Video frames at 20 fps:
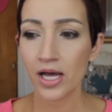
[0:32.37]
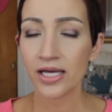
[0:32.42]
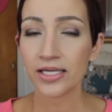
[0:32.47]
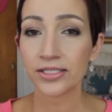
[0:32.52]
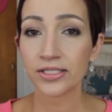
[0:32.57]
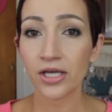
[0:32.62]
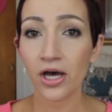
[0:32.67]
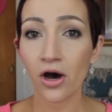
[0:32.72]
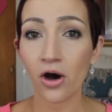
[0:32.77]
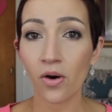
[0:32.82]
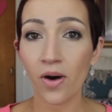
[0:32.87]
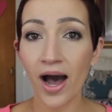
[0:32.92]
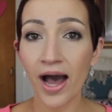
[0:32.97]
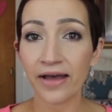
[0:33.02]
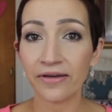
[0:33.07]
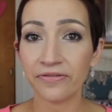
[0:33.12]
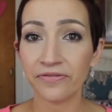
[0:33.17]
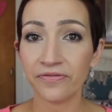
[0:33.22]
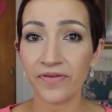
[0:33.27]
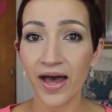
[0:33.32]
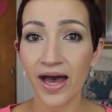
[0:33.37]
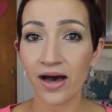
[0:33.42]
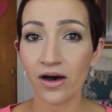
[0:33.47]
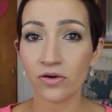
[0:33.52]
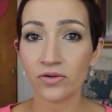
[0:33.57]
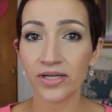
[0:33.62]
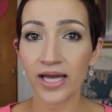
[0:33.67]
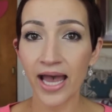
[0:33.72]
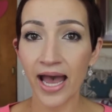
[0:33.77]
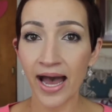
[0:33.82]
So I
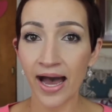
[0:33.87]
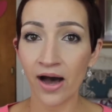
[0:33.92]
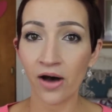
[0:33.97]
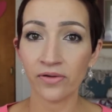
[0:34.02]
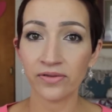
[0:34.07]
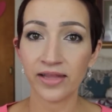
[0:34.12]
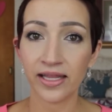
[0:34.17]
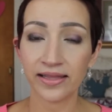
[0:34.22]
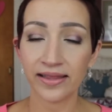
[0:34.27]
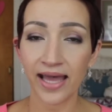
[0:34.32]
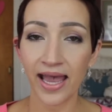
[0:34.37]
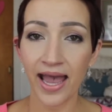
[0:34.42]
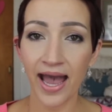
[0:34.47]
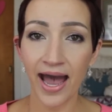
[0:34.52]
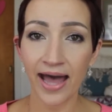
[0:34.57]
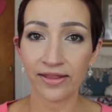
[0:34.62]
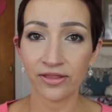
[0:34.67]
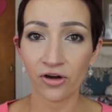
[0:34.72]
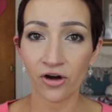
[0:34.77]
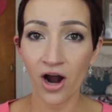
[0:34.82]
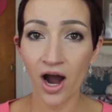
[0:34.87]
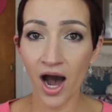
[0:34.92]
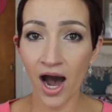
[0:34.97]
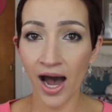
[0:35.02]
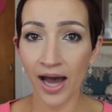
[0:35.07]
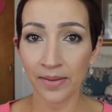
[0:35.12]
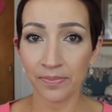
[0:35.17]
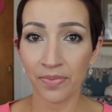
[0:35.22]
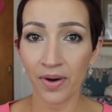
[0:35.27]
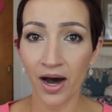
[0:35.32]
found out that they had their
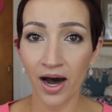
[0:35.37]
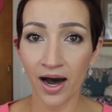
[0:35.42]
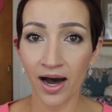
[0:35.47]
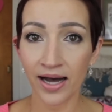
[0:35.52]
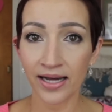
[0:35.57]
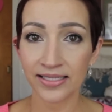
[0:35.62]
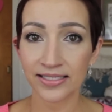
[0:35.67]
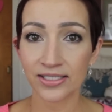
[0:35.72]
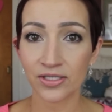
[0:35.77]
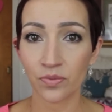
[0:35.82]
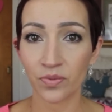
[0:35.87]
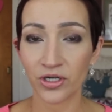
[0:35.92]
Hot Pots,